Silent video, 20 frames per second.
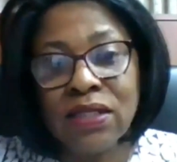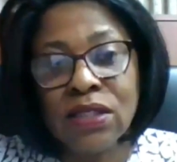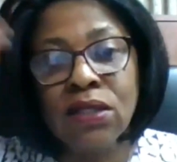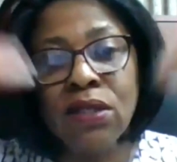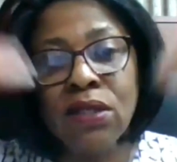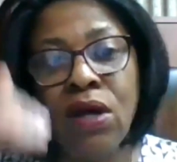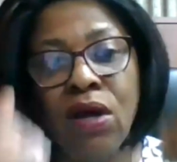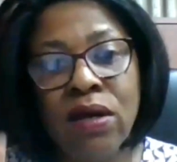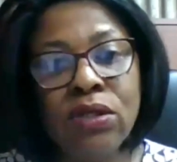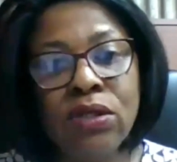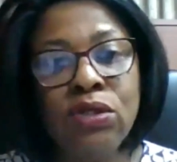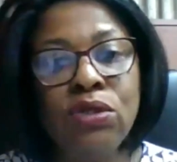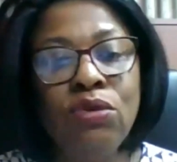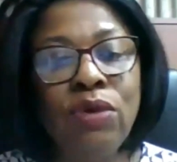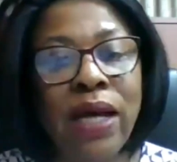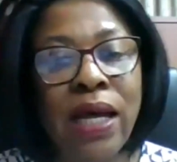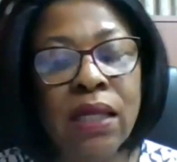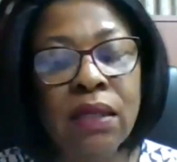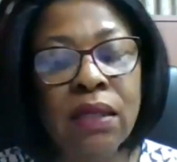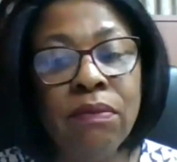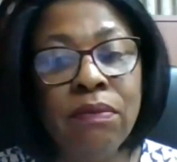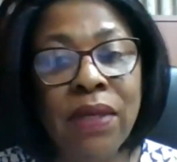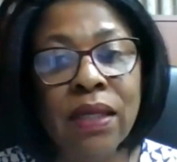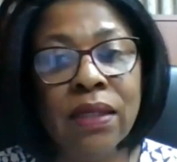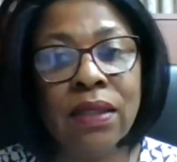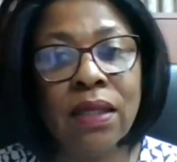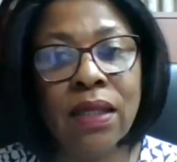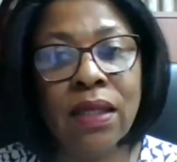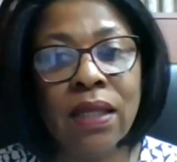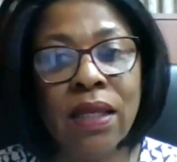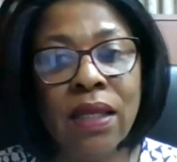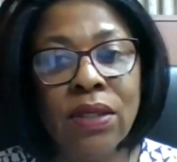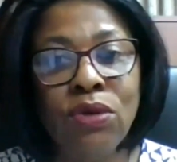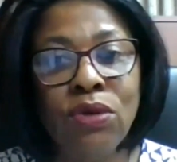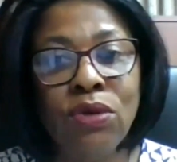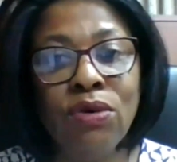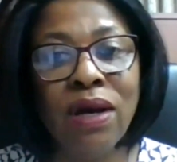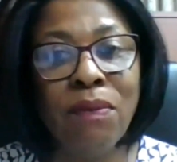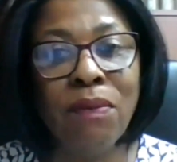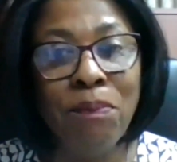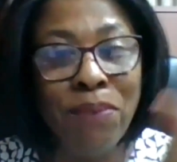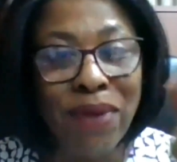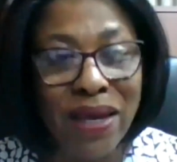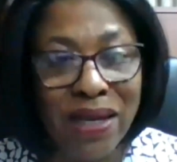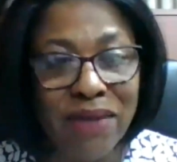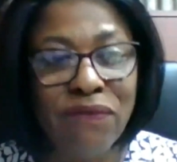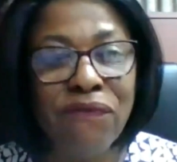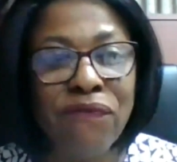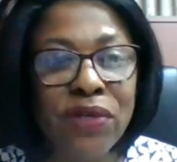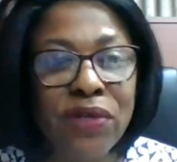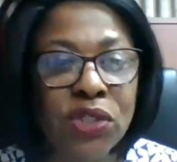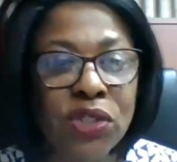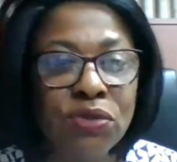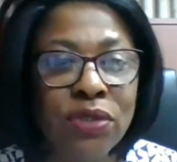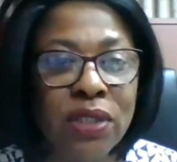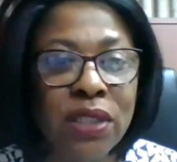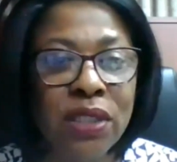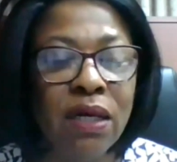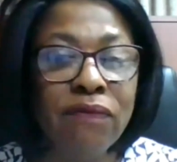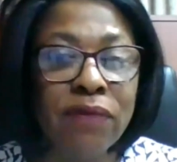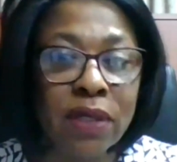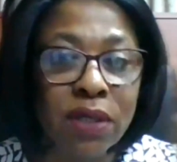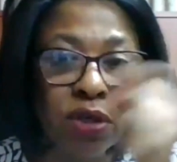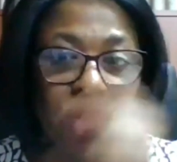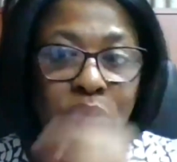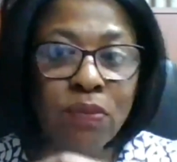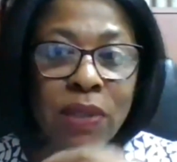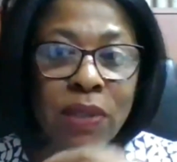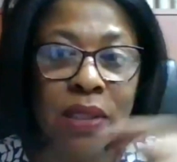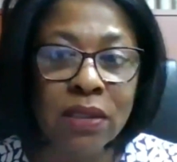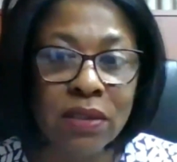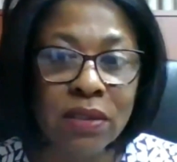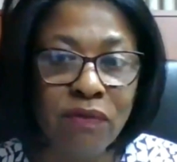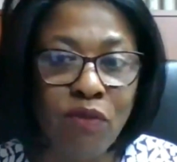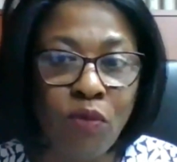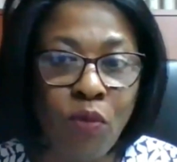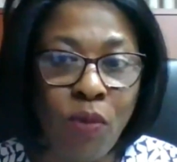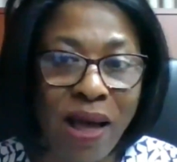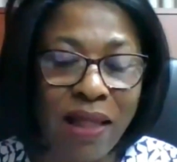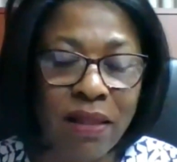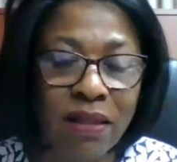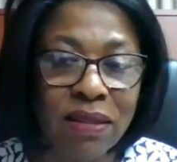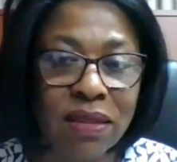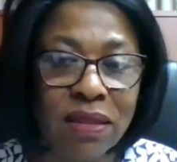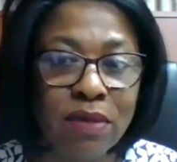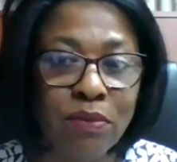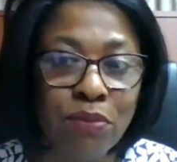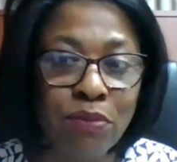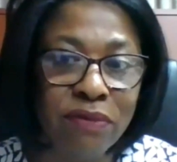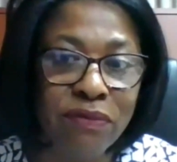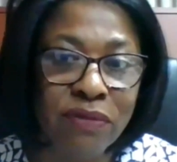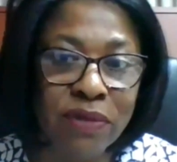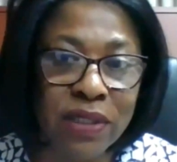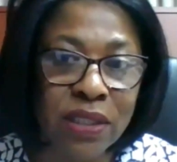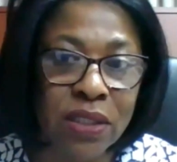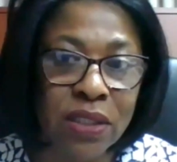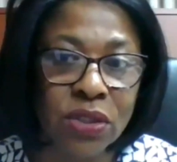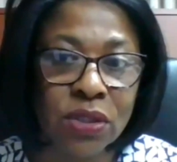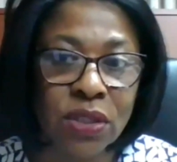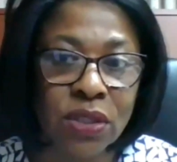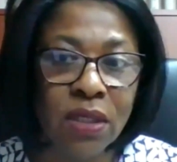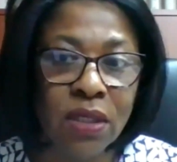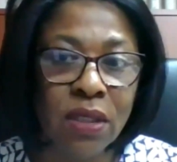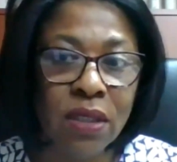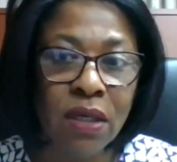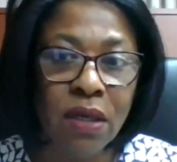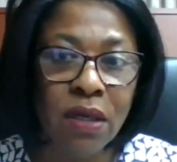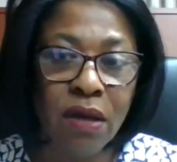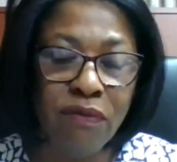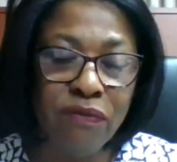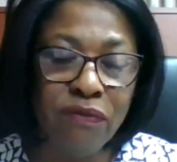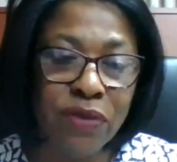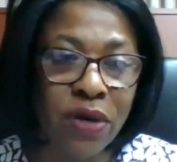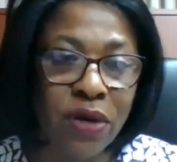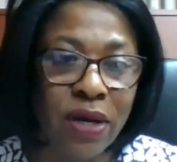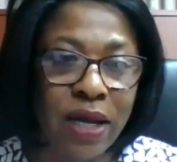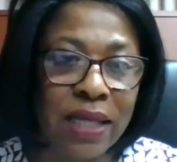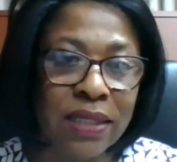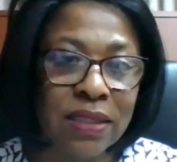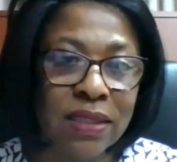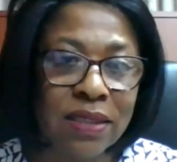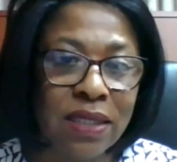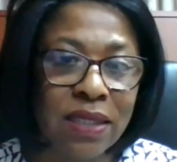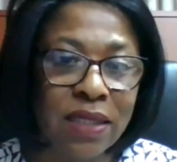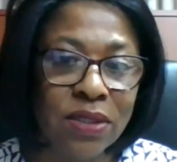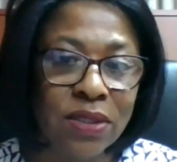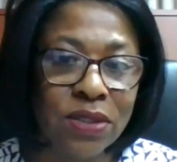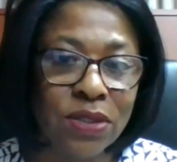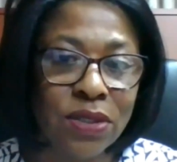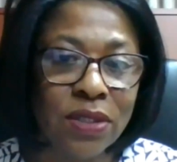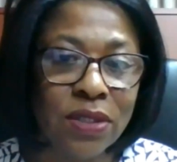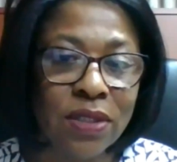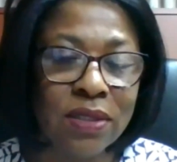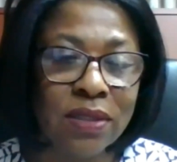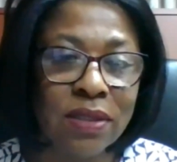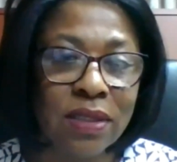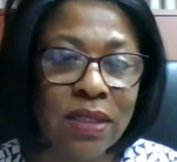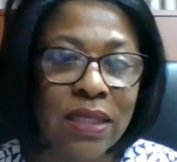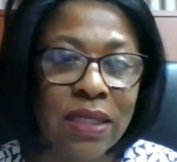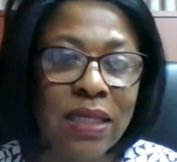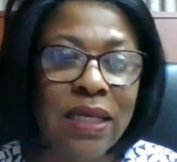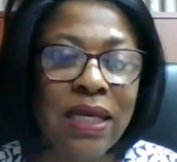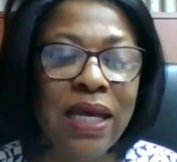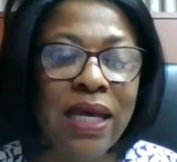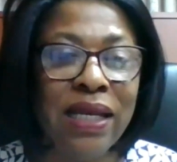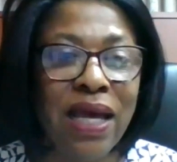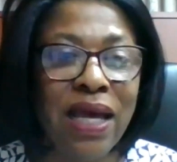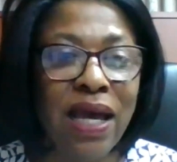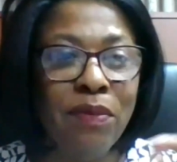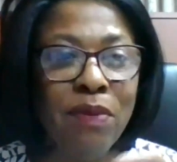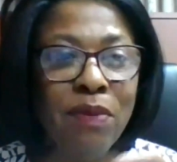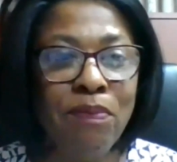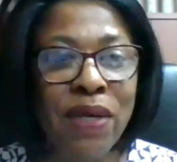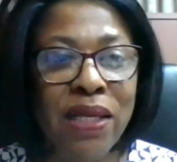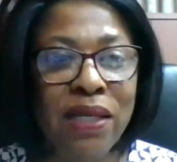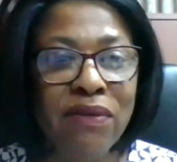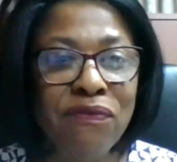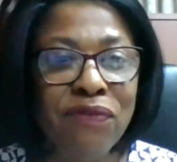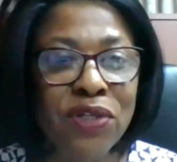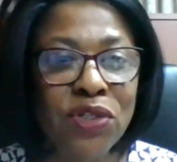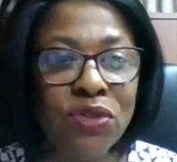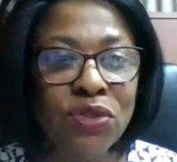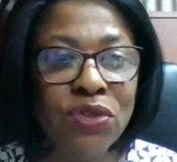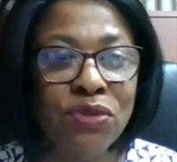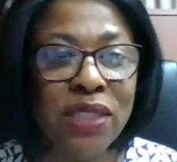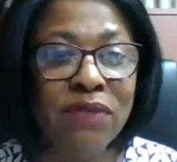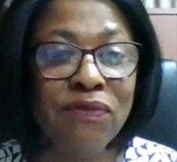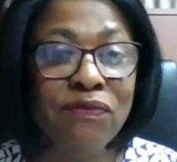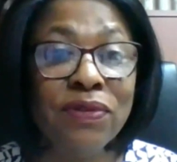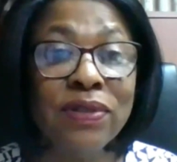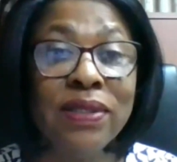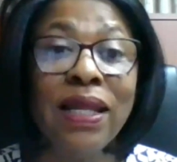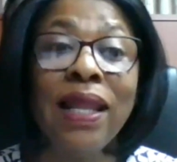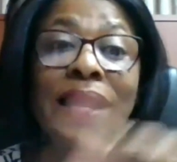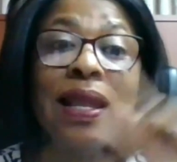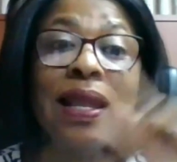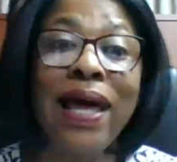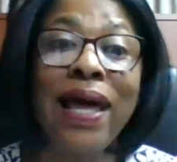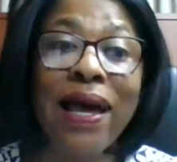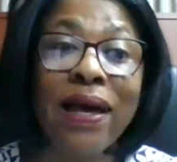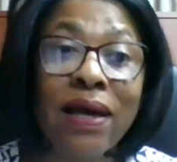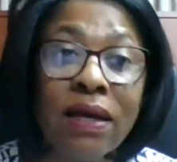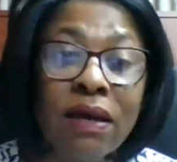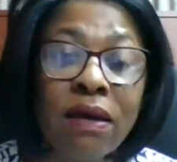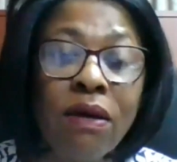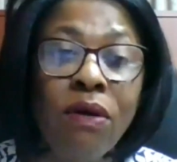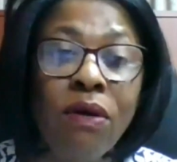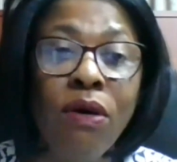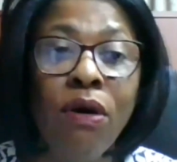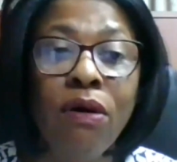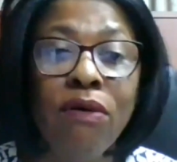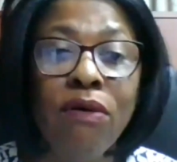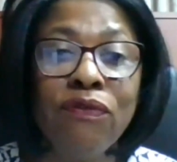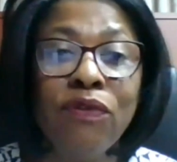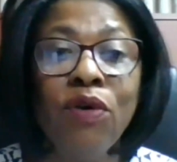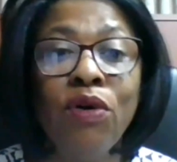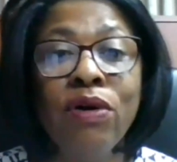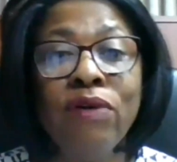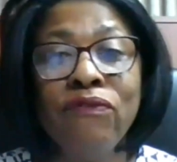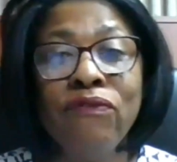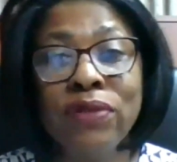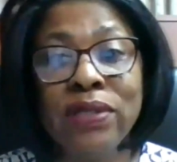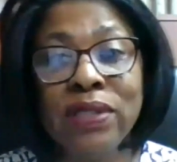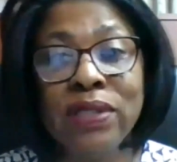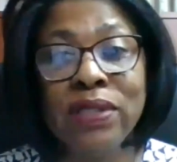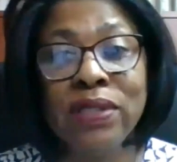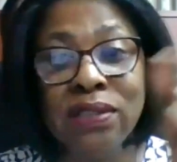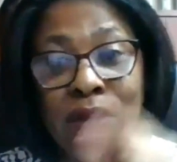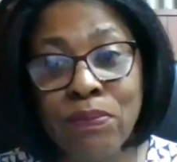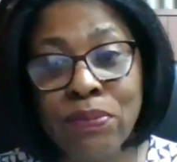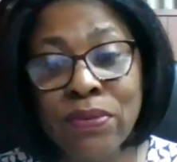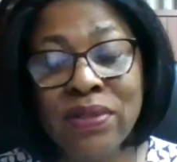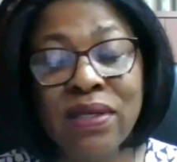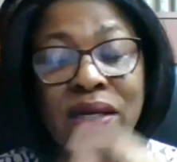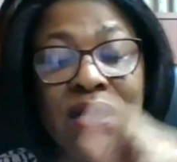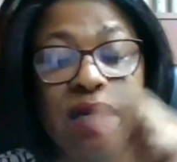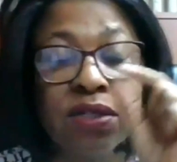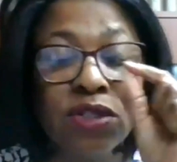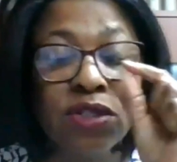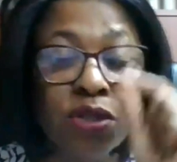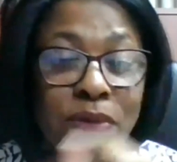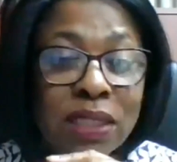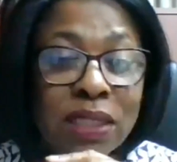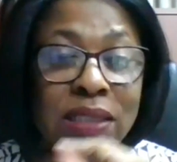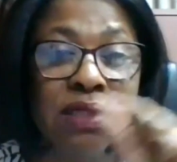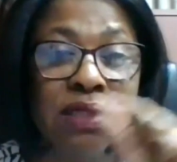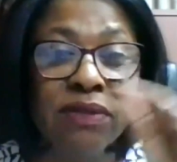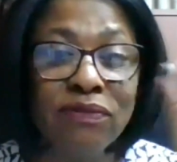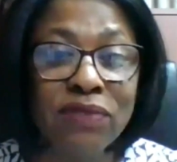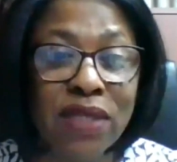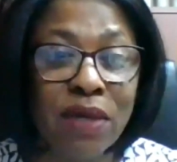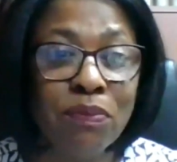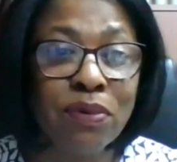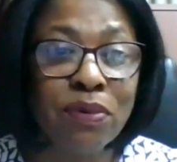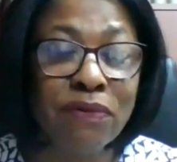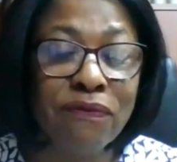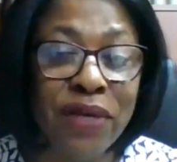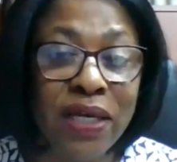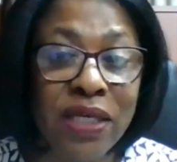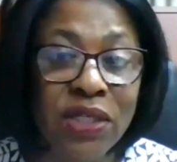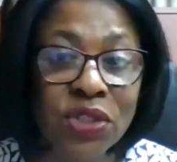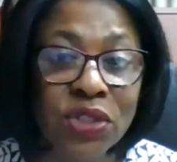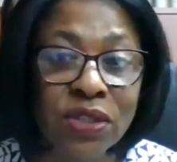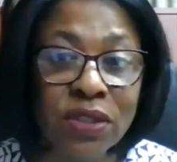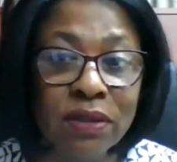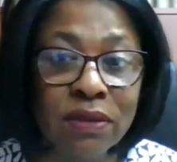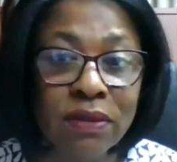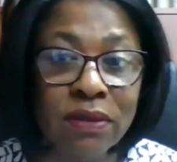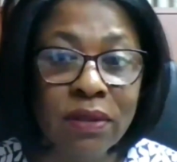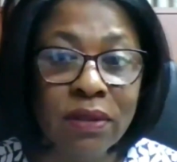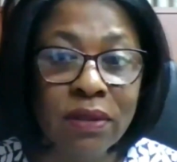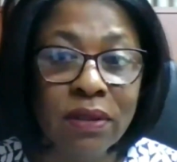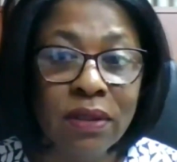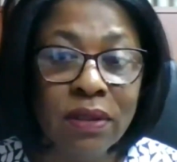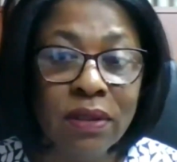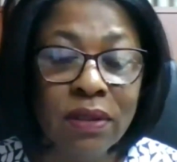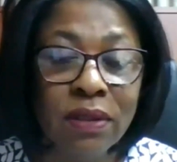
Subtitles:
As long as you admit that you're a beneficiary of the cumulative wealth and privilege of your ancestors, and I'm a beneficiary for the lack of, or for the cumulative deprivation